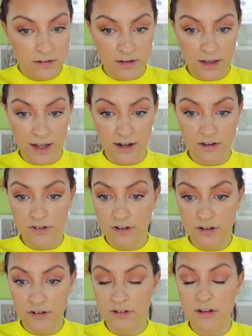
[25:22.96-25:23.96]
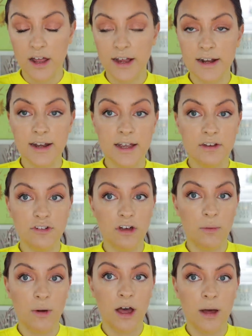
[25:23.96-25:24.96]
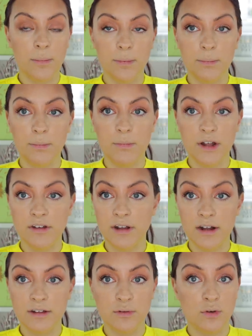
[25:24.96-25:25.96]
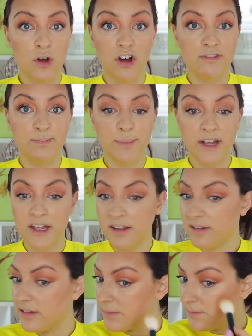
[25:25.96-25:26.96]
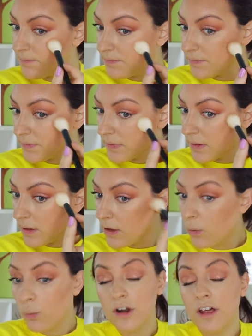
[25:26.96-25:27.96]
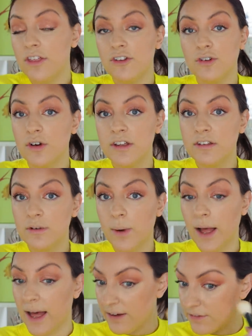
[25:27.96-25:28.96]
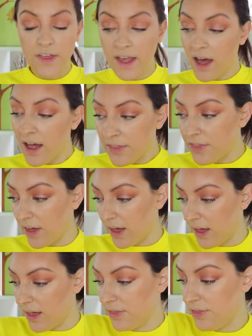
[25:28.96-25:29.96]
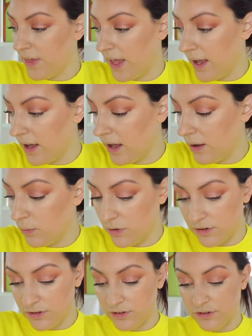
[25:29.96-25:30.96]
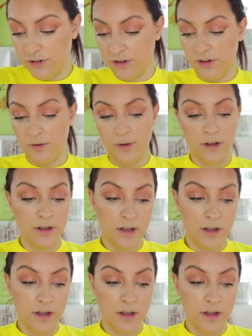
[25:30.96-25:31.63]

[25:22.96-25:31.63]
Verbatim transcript: to get it to slightly show up until it's all gone, because what other choice do I have? The other thing I want to